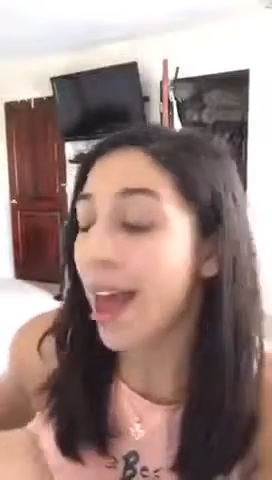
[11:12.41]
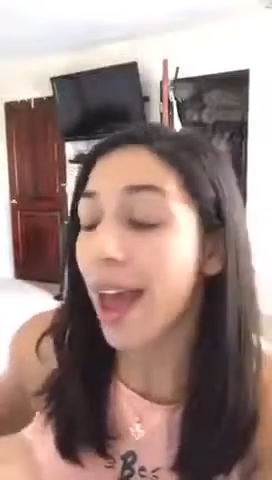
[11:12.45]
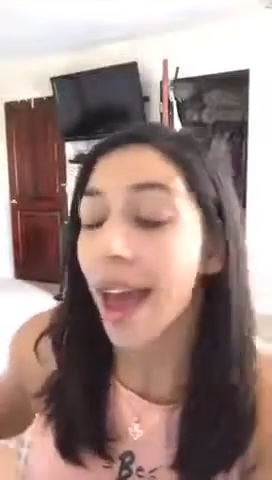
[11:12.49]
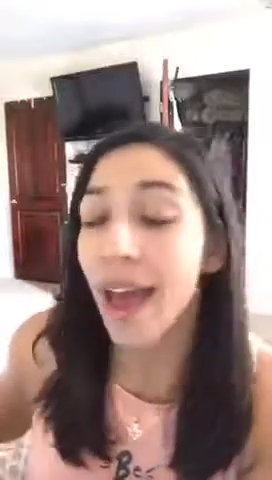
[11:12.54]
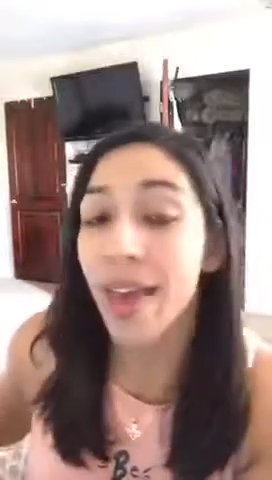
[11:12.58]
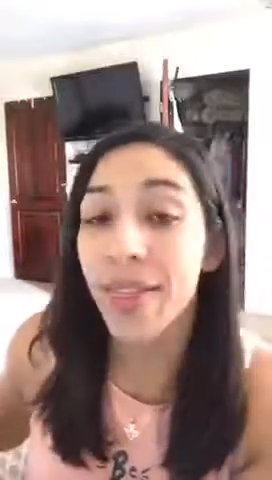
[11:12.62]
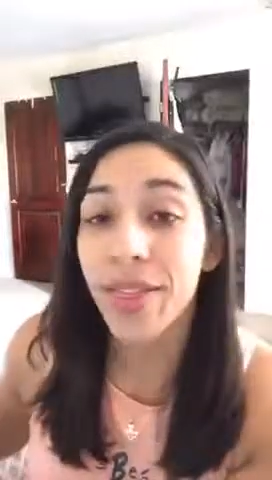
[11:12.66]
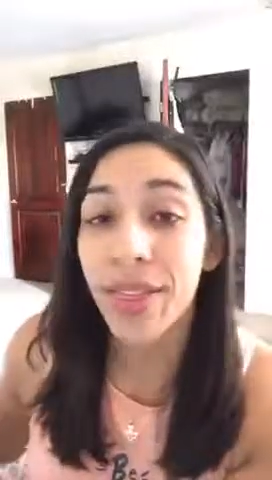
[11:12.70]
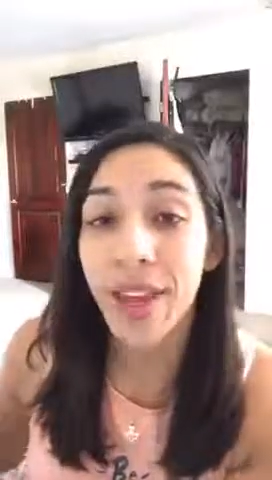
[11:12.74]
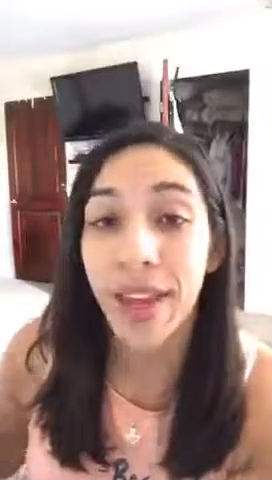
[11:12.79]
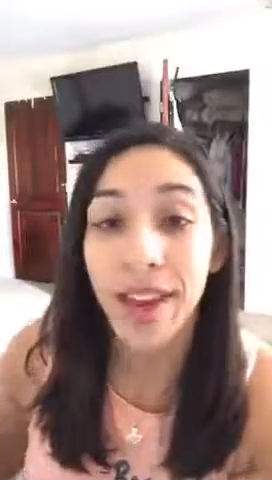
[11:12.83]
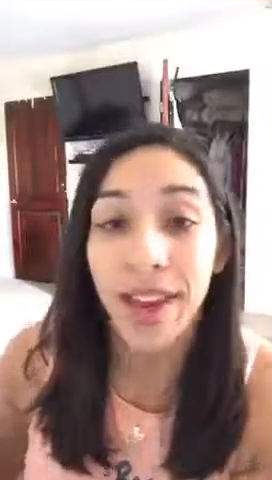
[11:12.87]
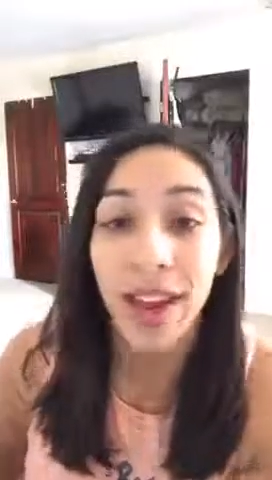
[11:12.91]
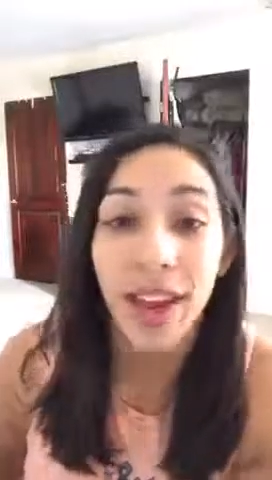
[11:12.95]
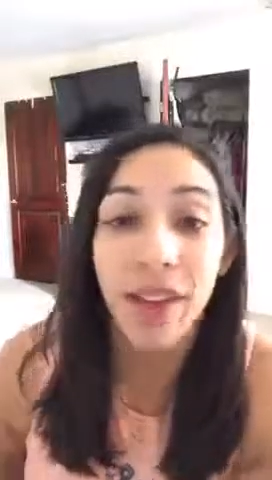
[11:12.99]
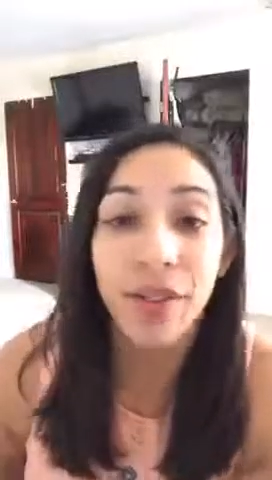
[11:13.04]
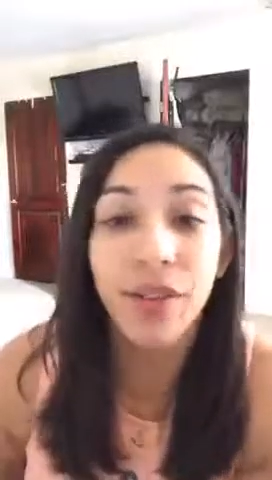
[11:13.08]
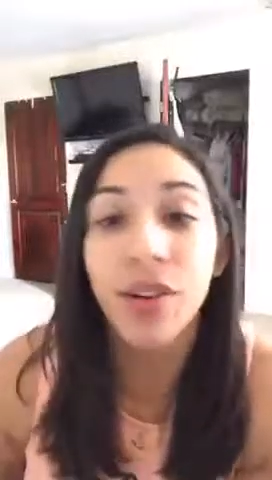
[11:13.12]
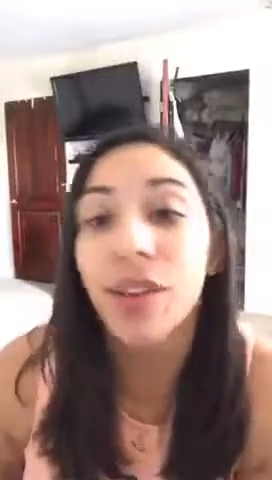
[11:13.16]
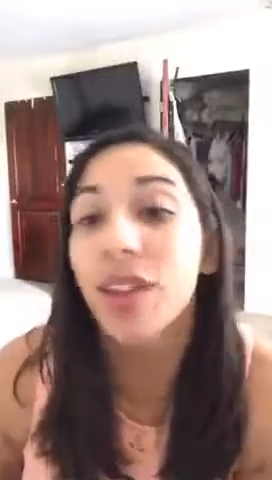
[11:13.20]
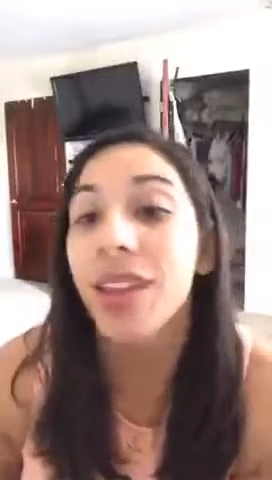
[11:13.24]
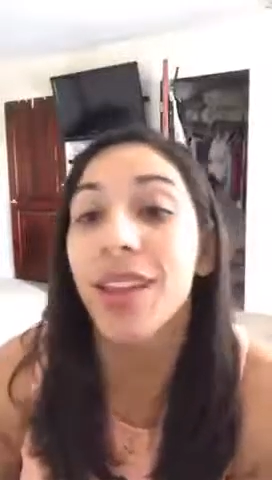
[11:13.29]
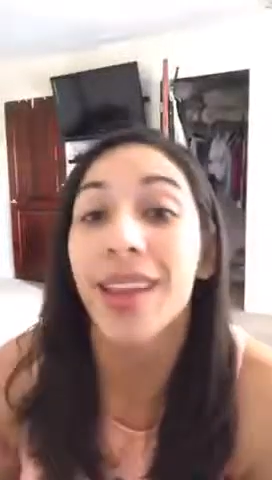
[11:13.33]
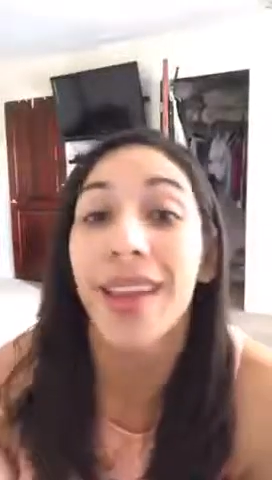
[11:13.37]
And then
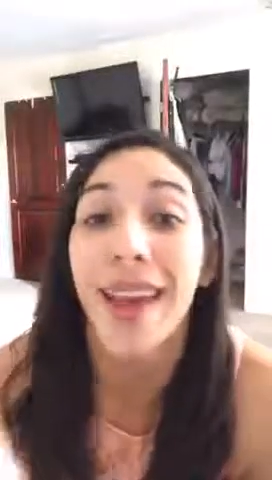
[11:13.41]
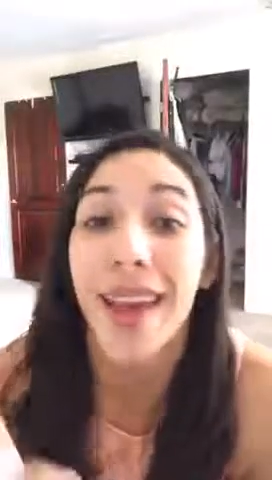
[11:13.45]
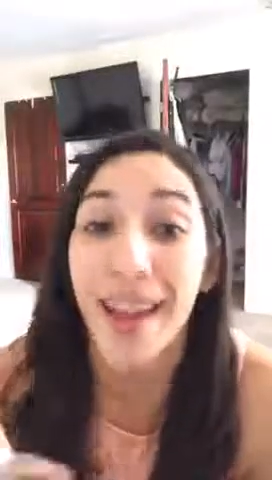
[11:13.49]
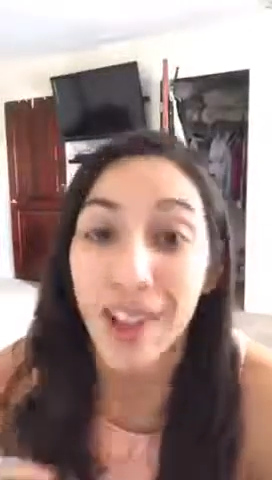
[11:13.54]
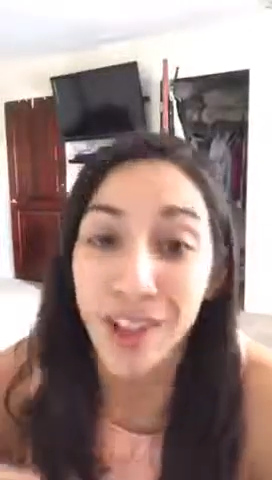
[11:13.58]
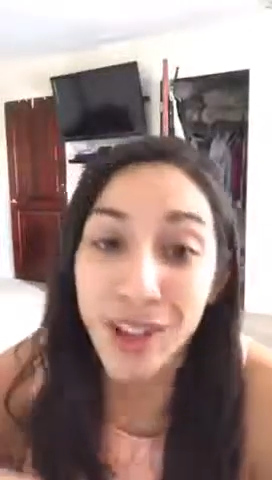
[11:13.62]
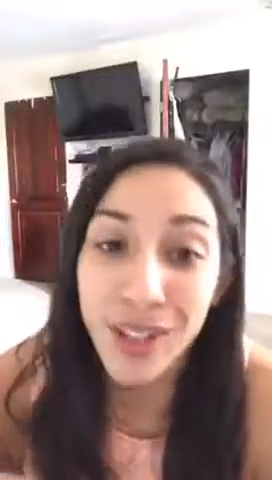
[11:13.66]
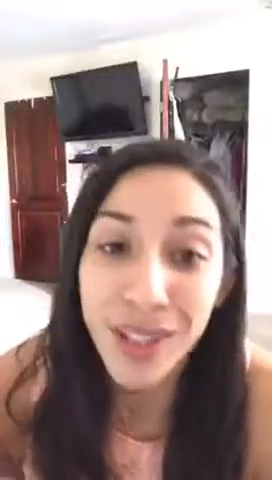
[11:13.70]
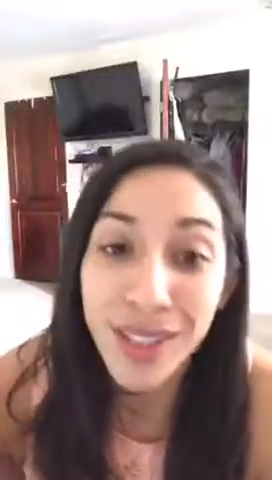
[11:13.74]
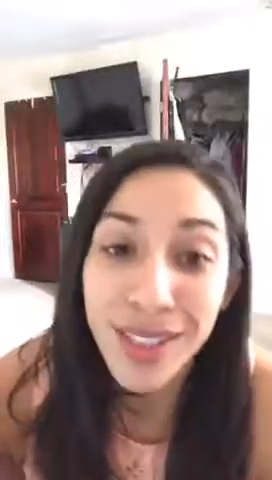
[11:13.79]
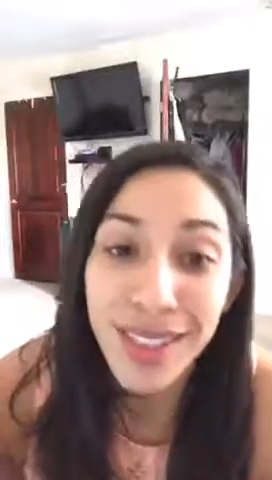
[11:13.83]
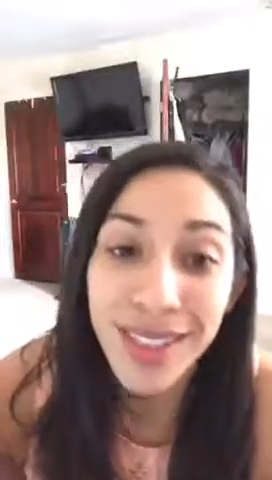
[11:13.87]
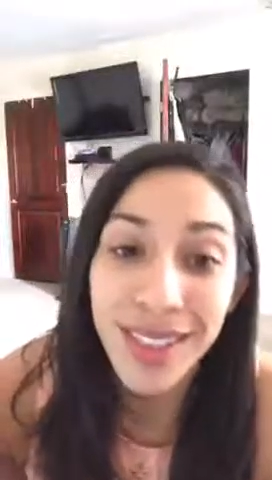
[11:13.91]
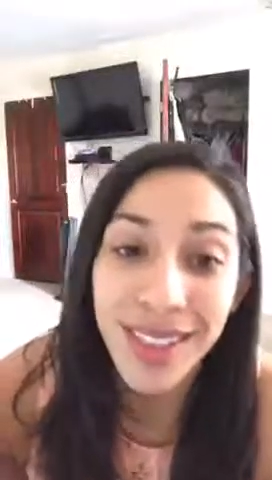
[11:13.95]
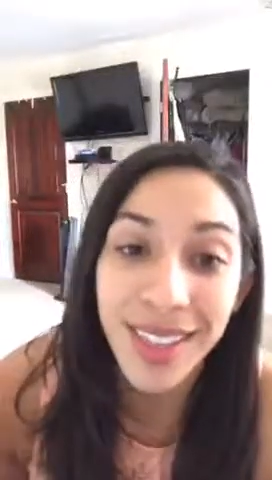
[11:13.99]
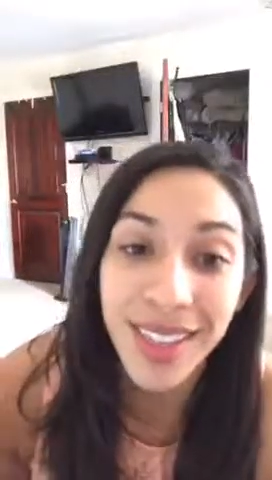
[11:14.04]
everything else